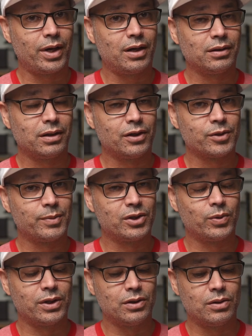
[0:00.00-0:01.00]
parallels
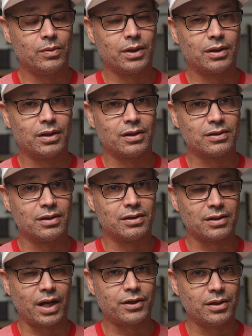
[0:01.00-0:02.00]
between doing things
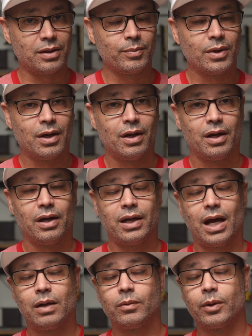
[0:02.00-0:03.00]
in SketchUp
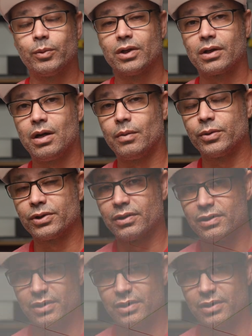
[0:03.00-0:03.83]
and how we would accomplish